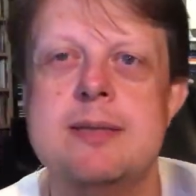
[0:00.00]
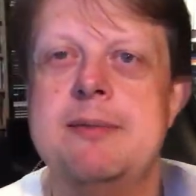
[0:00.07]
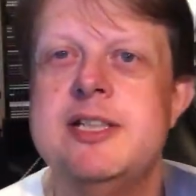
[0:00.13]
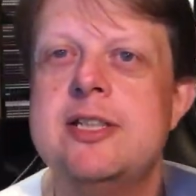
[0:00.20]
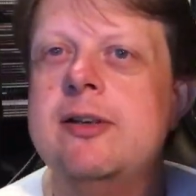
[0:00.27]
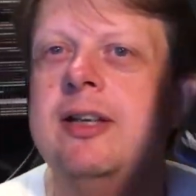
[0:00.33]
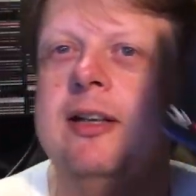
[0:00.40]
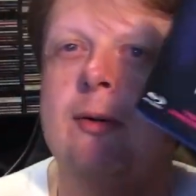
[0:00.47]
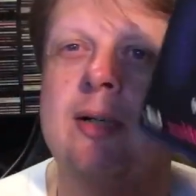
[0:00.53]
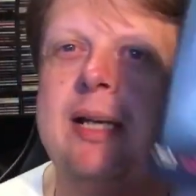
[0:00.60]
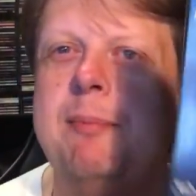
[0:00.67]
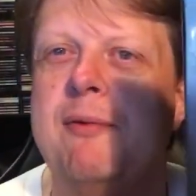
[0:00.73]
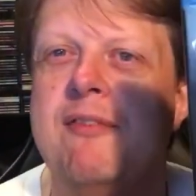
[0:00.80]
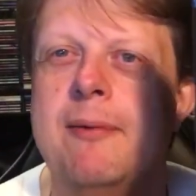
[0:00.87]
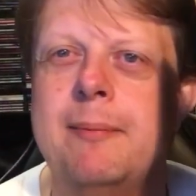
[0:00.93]
and they showed a little
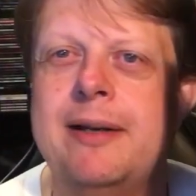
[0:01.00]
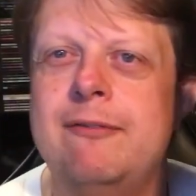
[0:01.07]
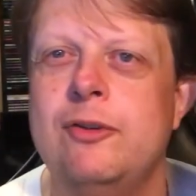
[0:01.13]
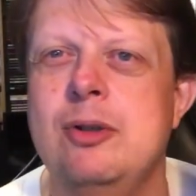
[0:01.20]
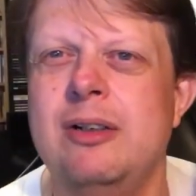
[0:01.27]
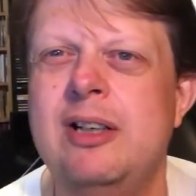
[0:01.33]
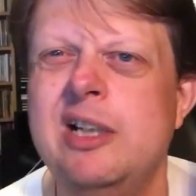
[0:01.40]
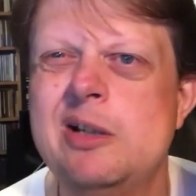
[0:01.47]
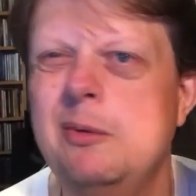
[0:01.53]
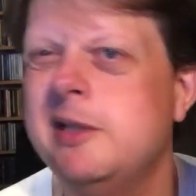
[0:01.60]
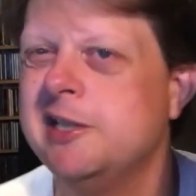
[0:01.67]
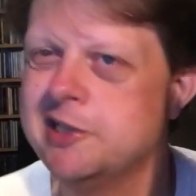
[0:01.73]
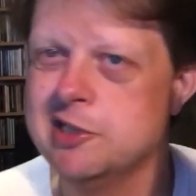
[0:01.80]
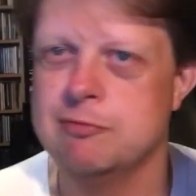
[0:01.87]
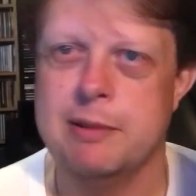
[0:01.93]
clip of him, and I thought, well,
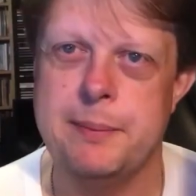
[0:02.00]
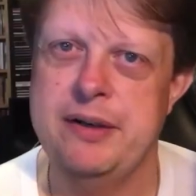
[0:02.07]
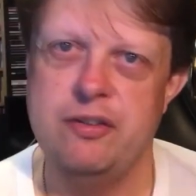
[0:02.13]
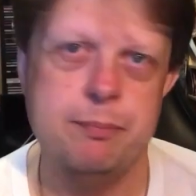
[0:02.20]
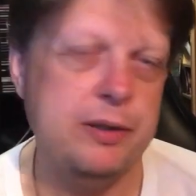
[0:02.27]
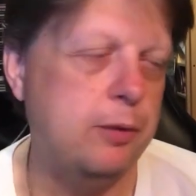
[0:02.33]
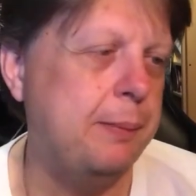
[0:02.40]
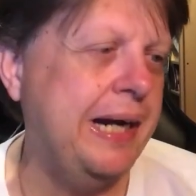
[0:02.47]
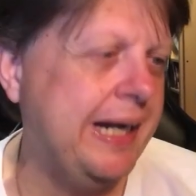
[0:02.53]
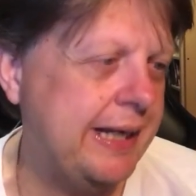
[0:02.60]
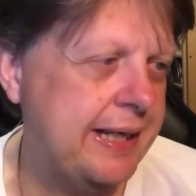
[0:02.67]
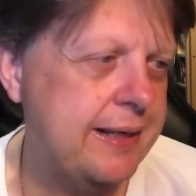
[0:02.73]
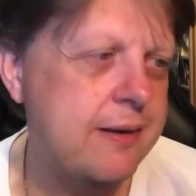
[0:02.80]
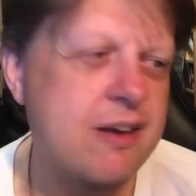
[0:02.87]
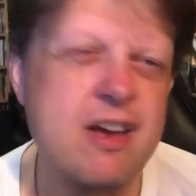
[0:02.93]
he's just ripping off Bill
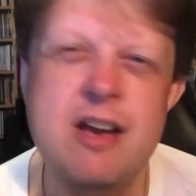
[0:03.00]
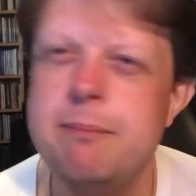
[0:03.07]
Bailey,